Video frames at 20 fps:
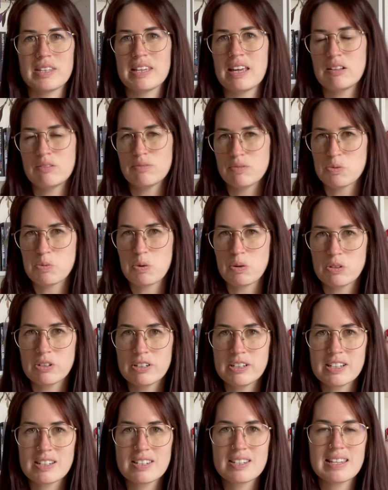Gelbert
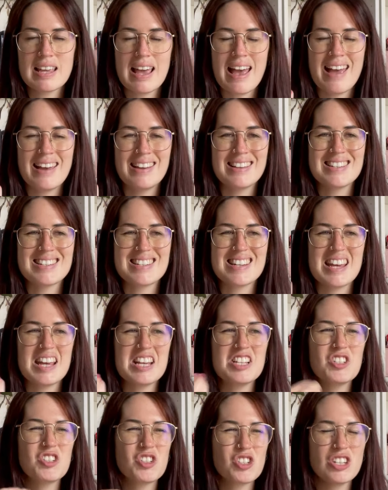Horrocks. And
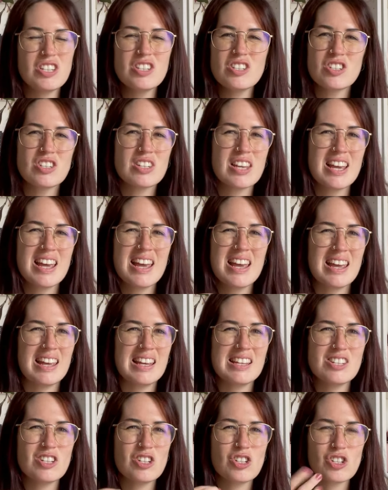
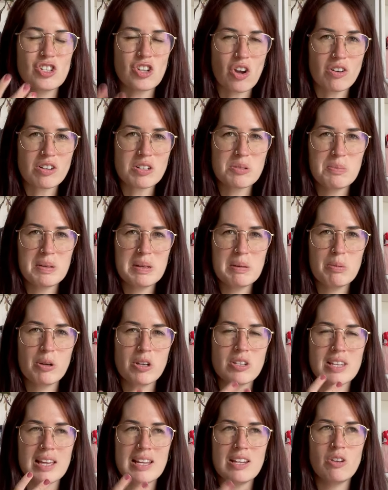it shocked me,
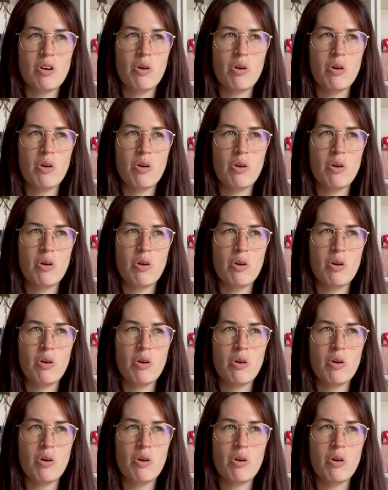because I